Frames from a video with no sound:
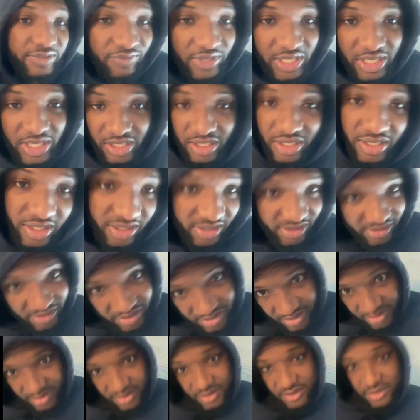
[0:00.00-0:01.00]
vlogger.
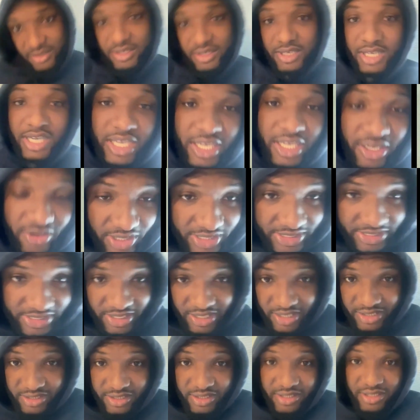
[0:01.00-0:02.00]
I hear I said
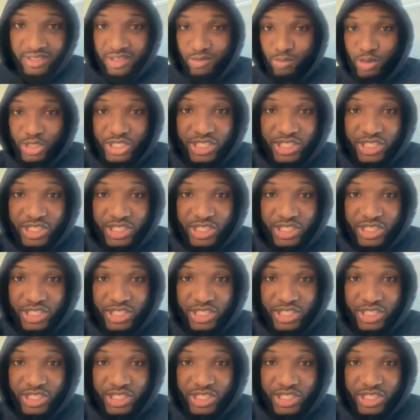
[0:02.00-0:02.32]
that, you hear me